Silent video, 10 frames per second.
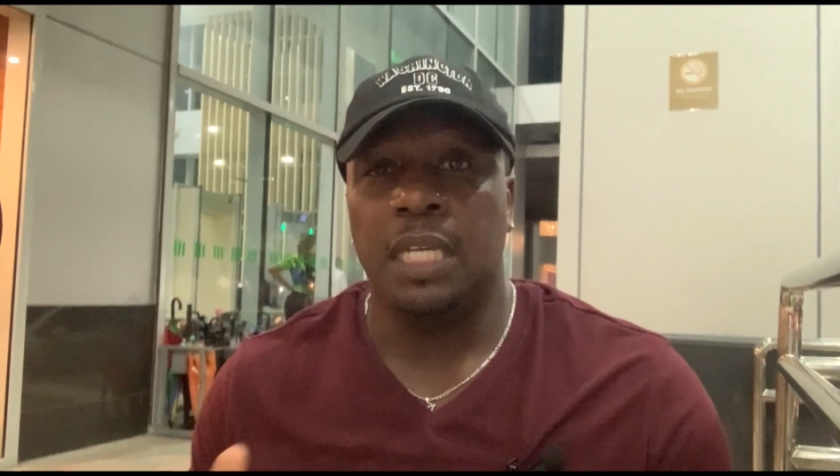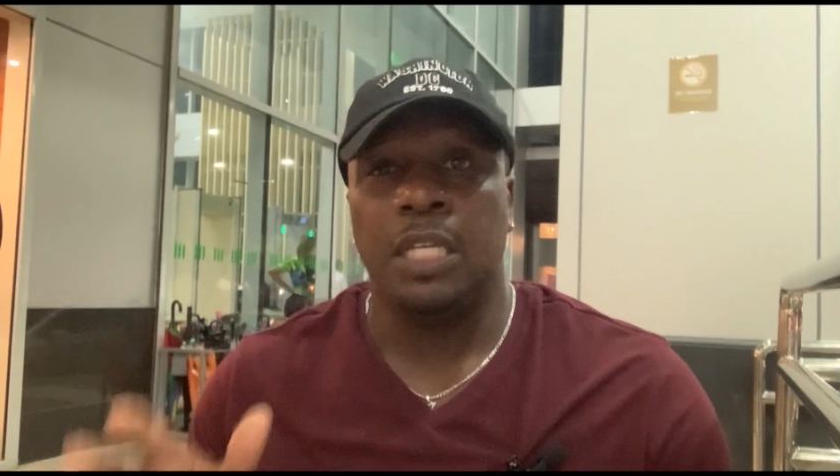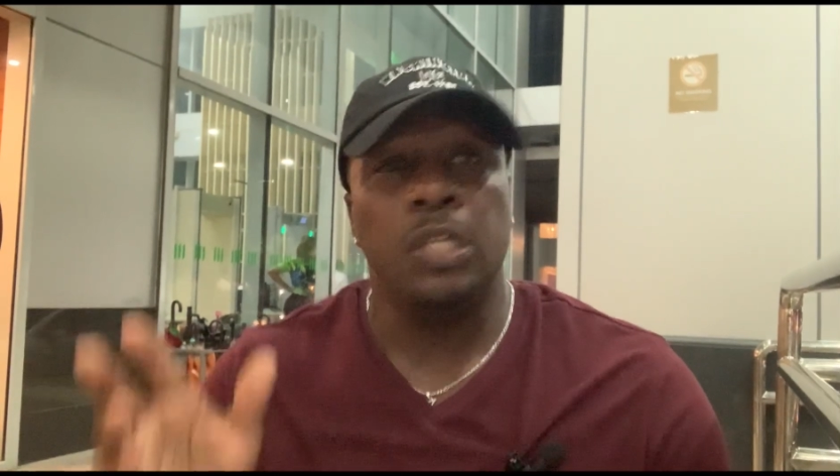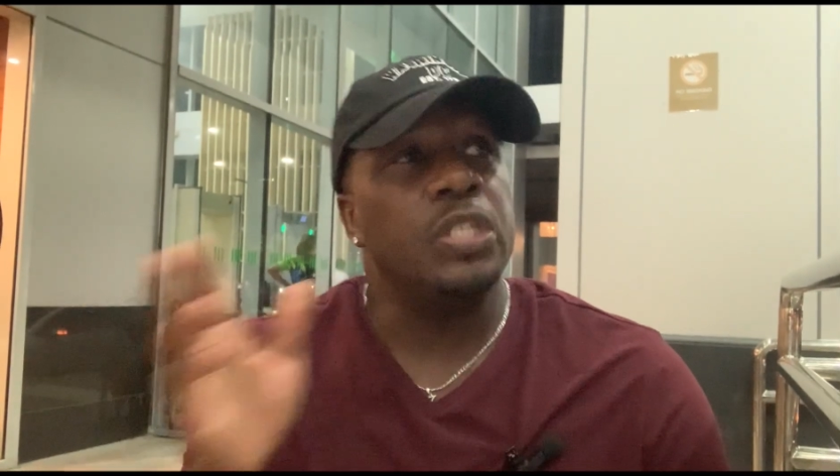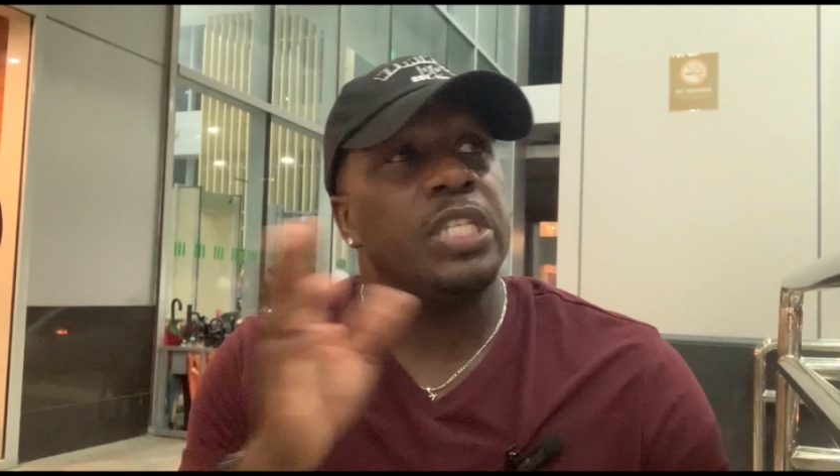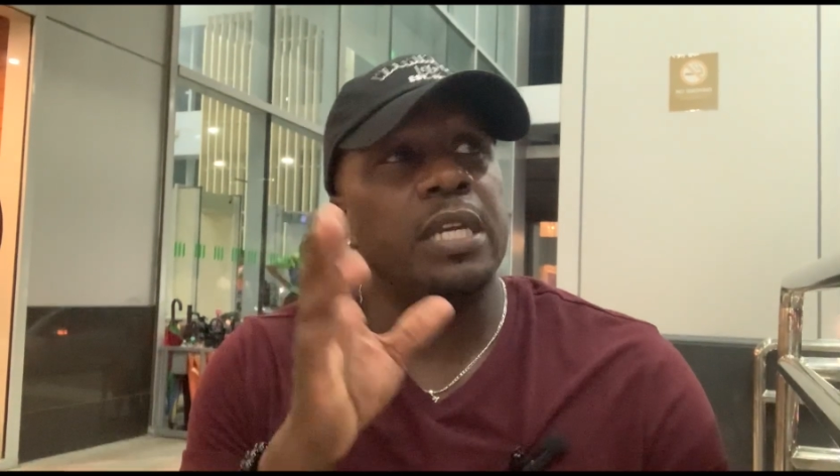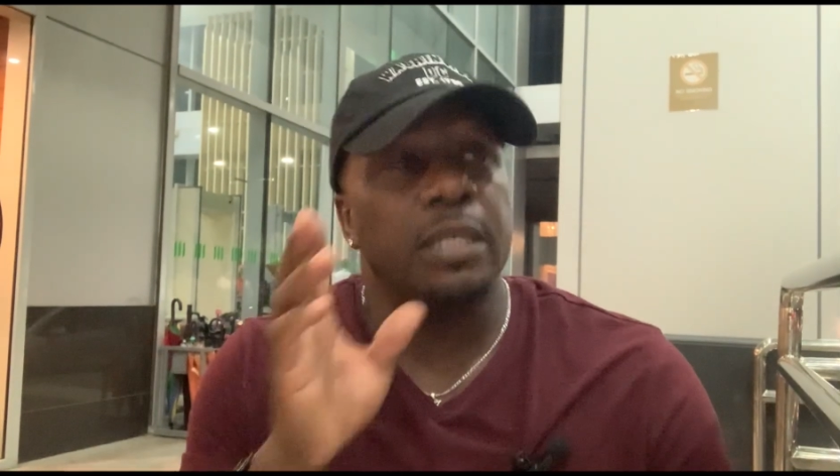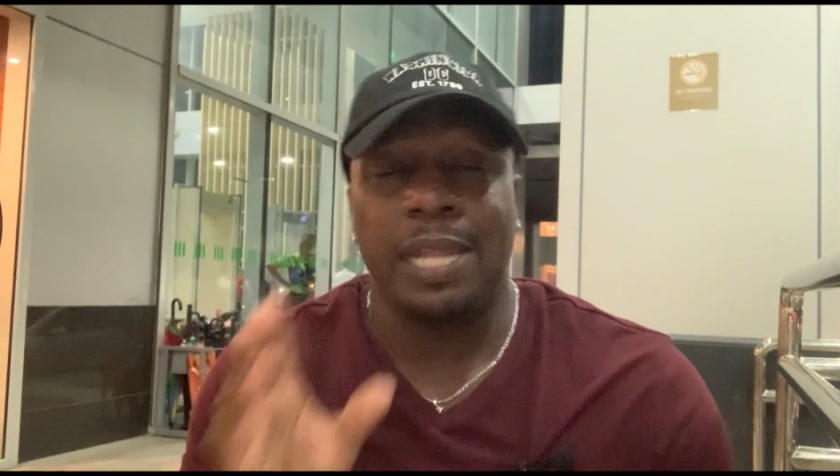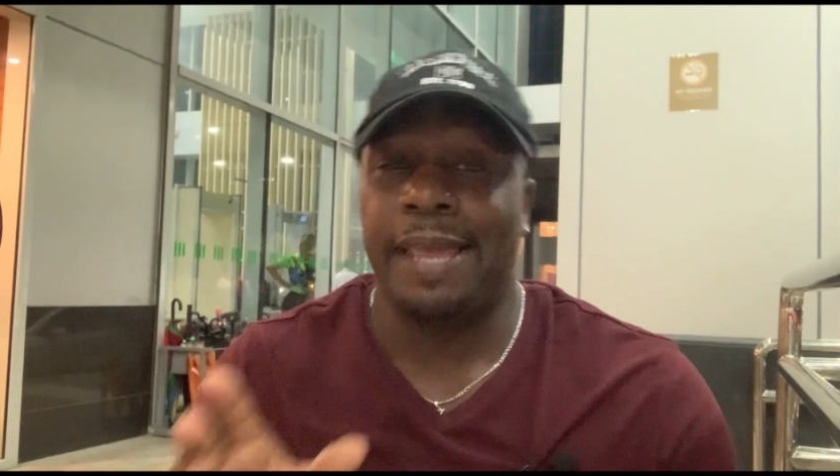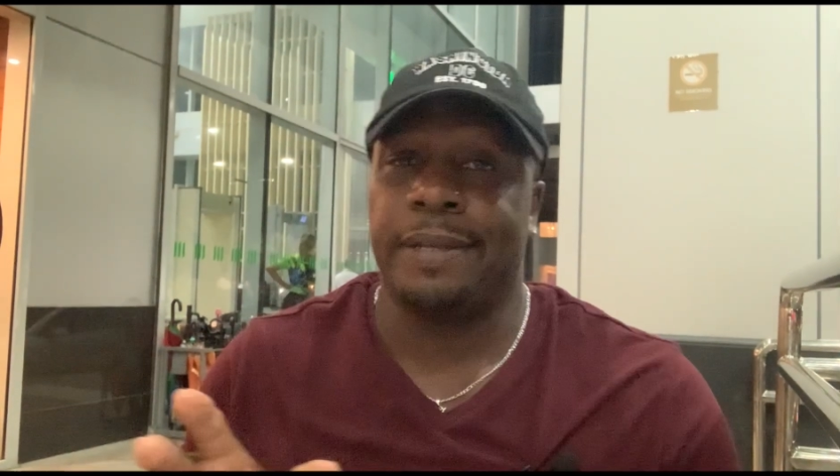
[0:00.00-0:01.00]
you see
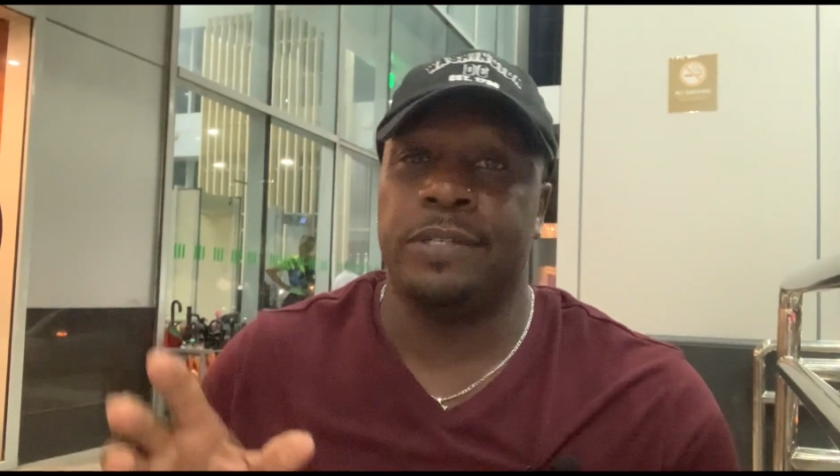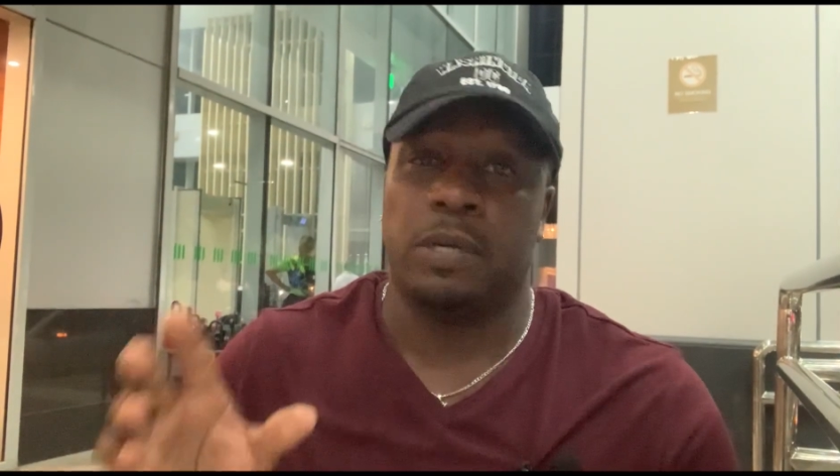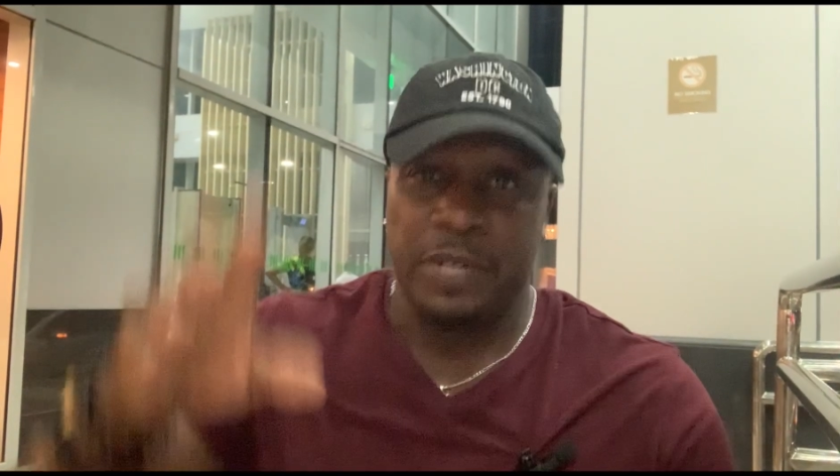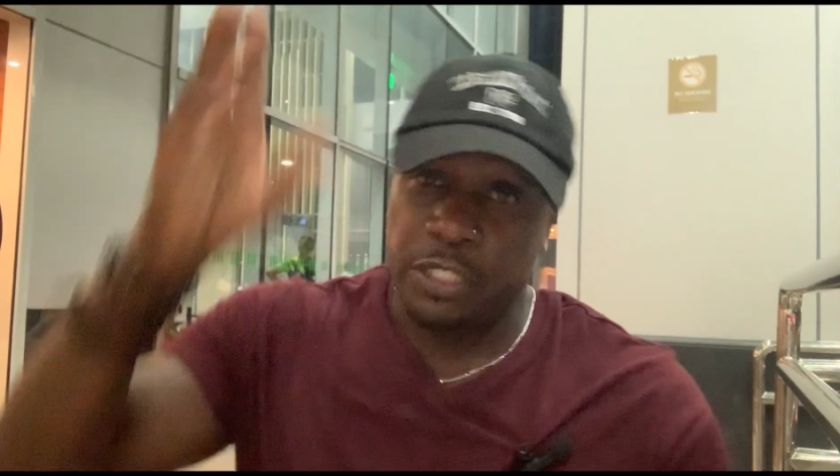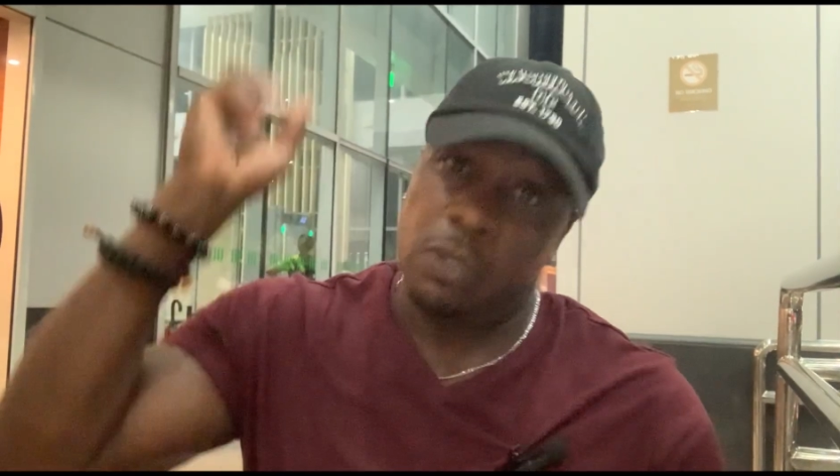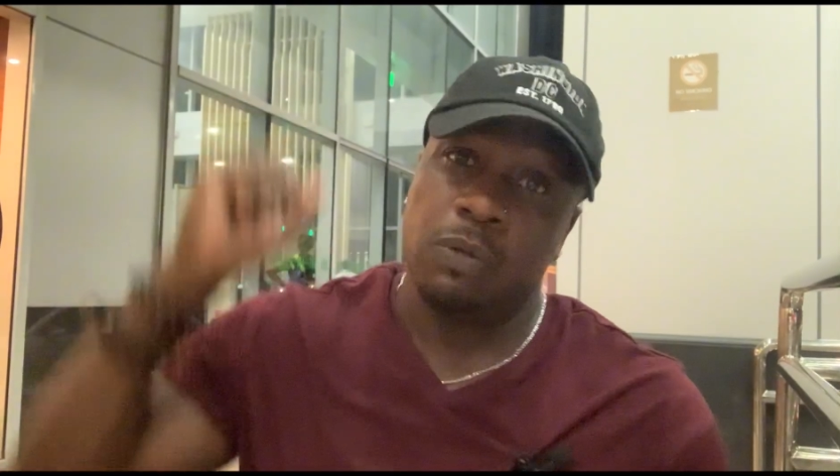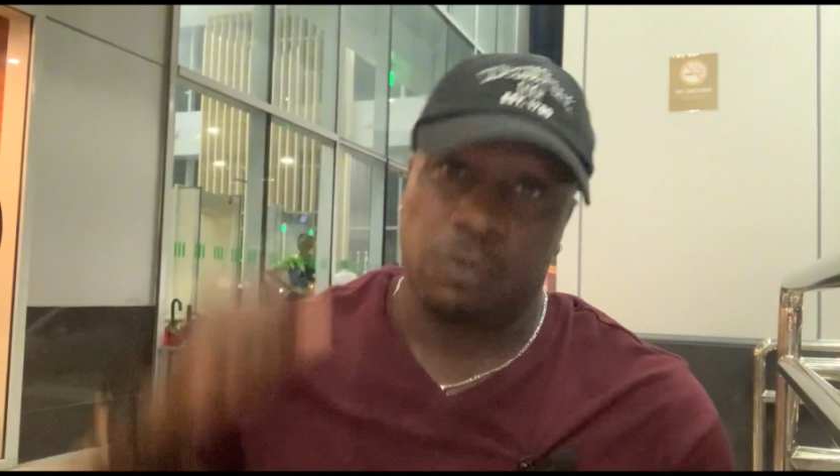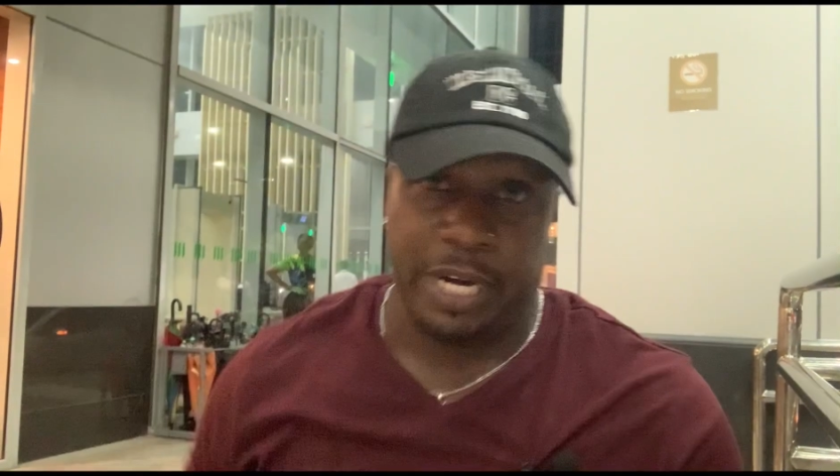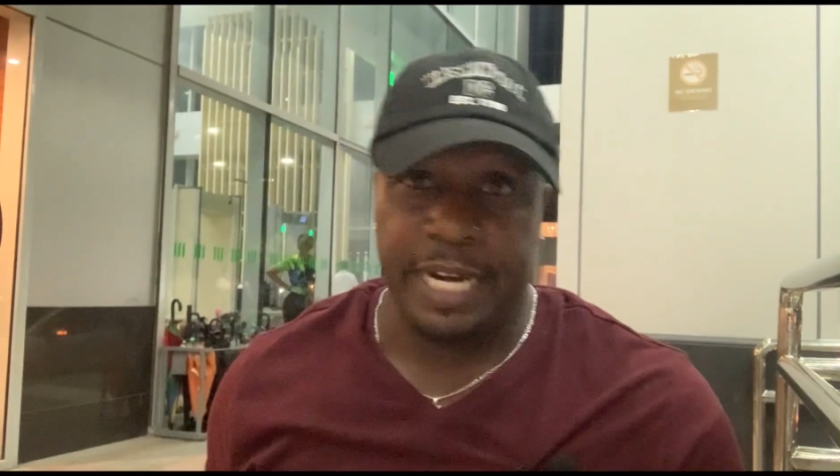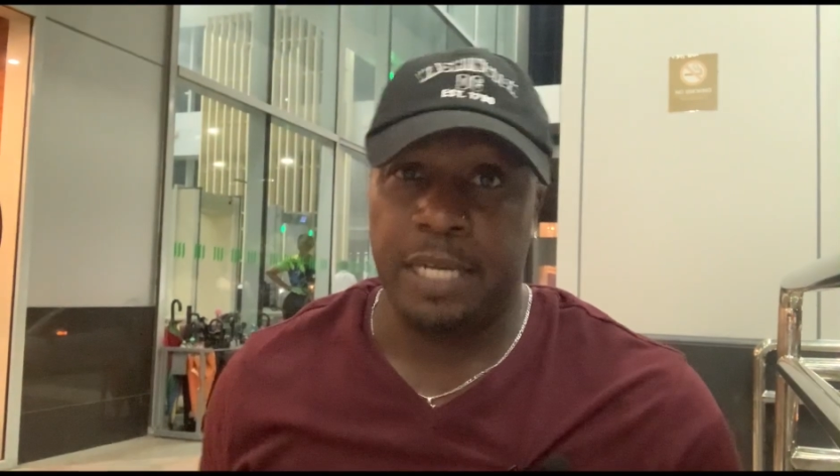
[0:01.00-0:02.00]
it like torrential
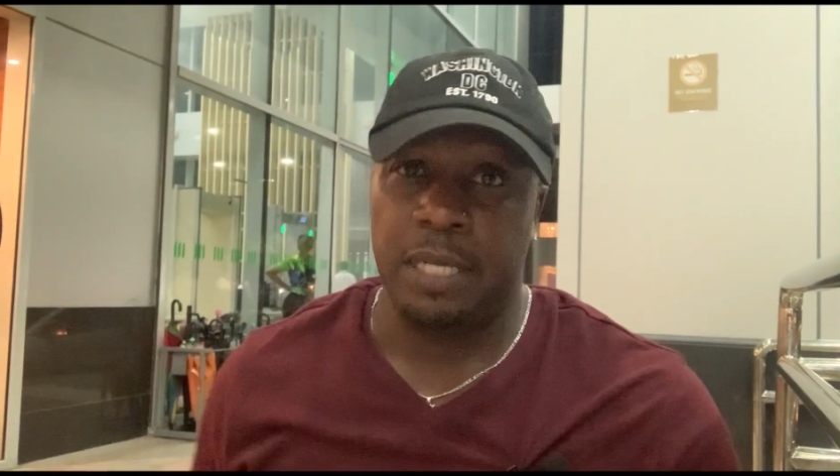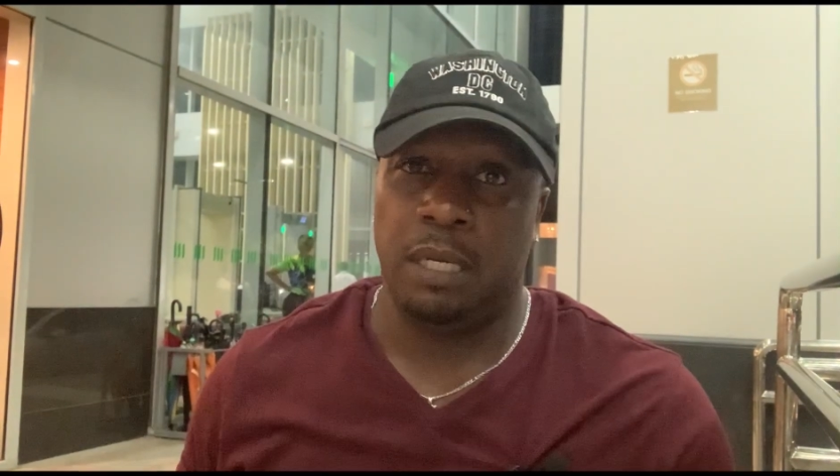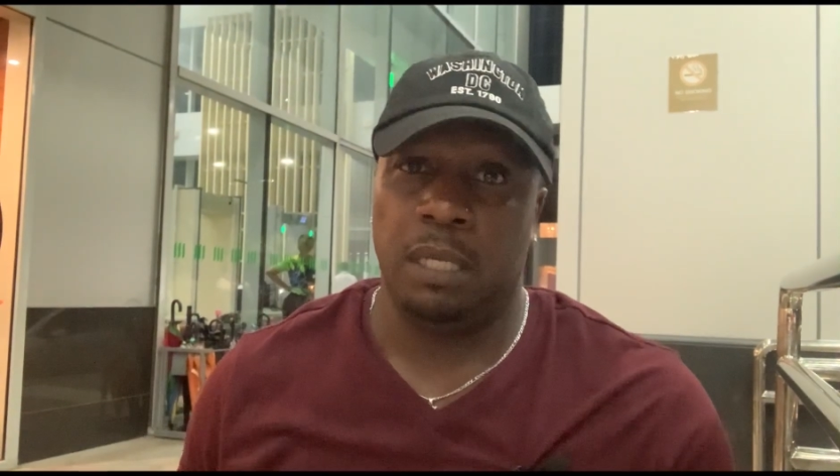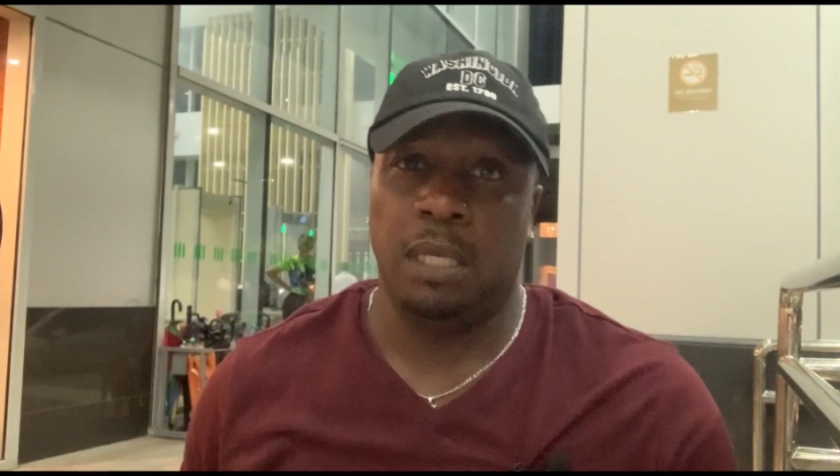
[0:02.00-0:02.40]
rain.